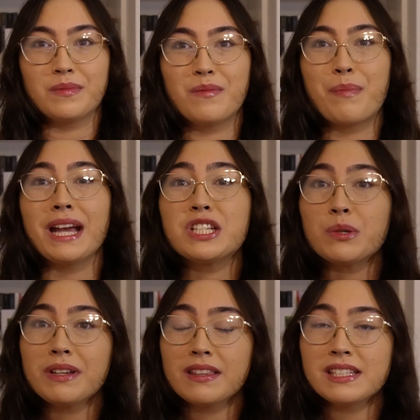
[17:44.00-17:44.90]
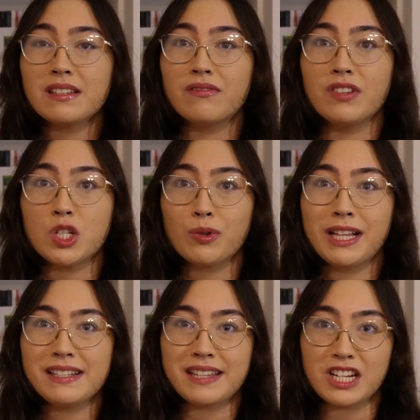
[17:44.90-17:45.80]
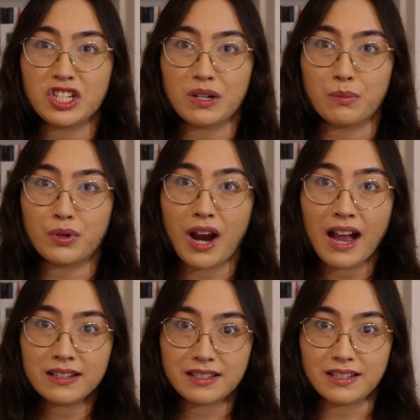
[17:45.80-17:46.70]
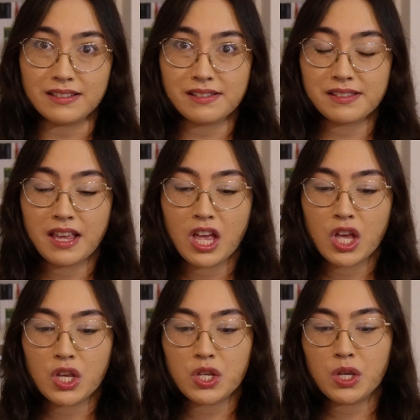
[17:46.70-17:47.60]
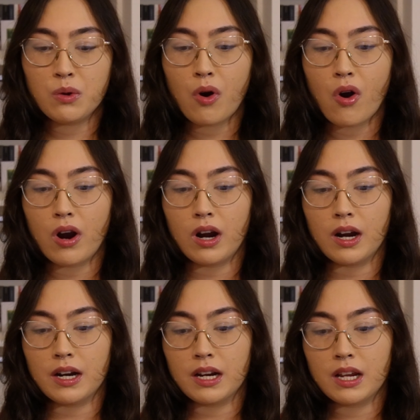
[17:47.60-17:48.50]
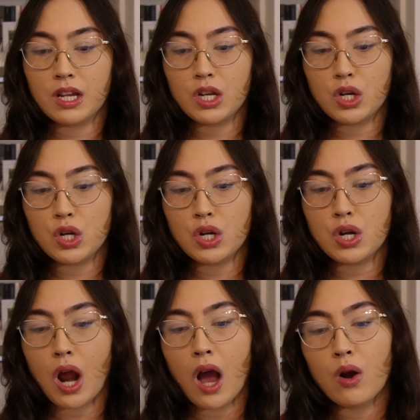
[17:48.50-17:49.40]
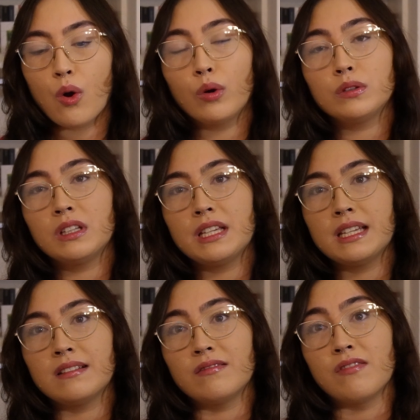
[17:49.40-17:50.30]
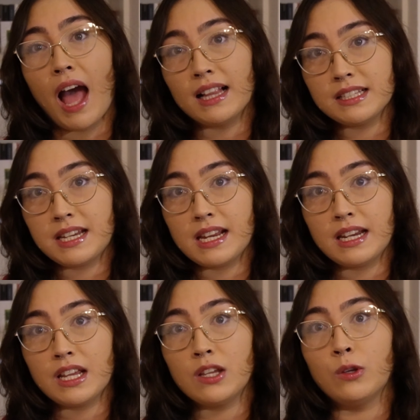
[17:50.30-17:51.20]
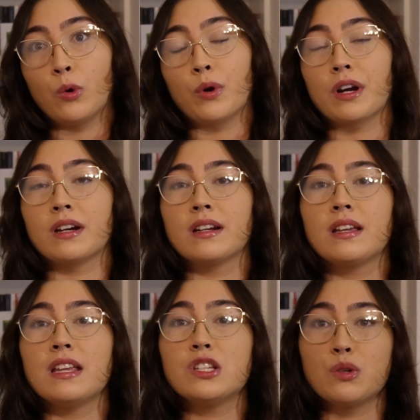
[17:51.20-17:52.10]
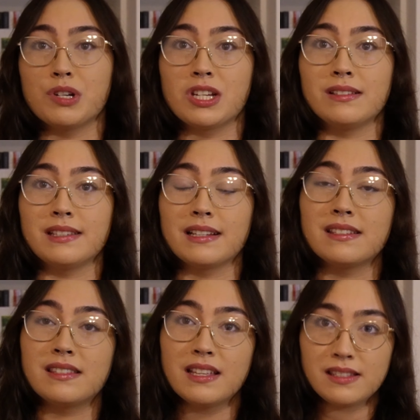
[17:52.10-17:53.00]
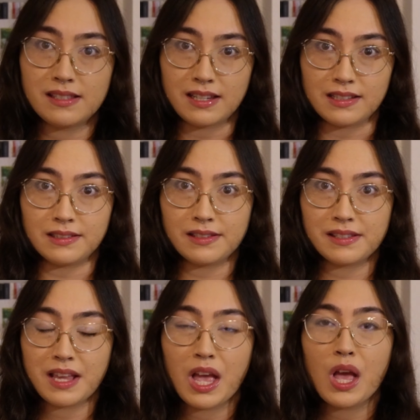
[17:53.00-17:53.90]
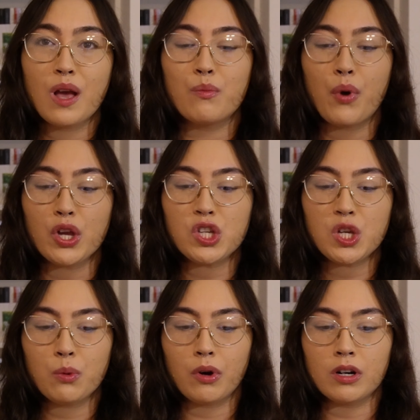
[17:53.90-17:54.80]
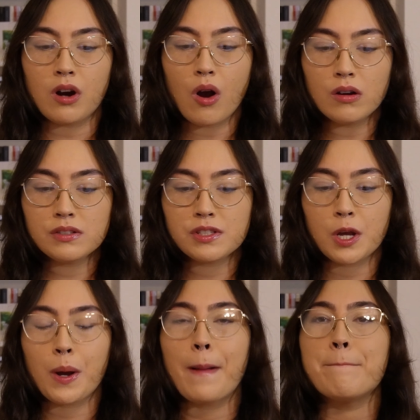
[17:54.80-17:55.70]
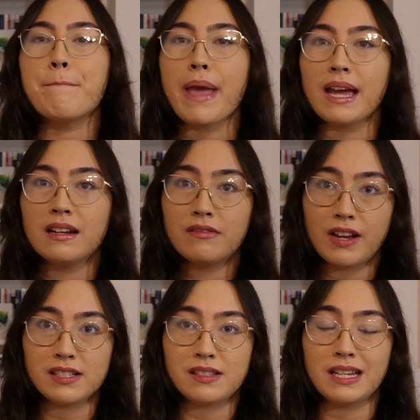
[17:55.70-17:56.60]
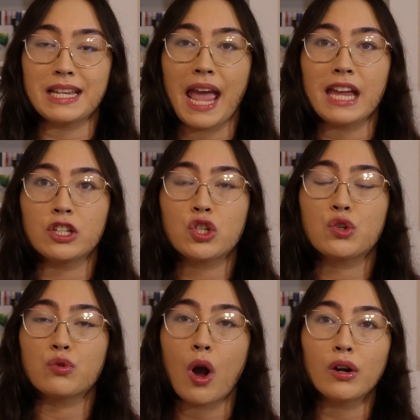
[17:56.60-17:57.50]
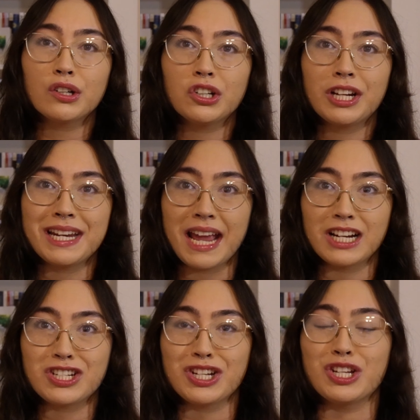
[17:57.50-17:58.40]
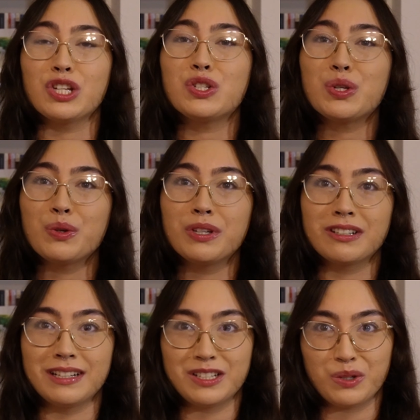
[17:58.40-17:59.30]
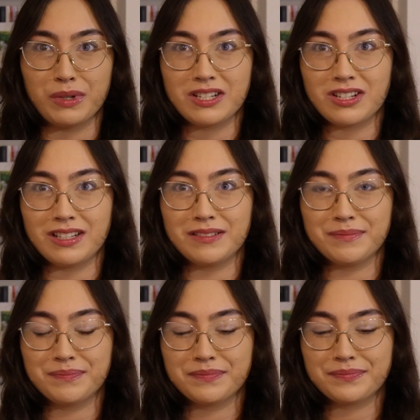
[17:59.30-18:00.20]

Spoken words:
By doing this visualization practice, you are not only validating your intuition's existence, but you are also manifesting a stronger connection to your intuition.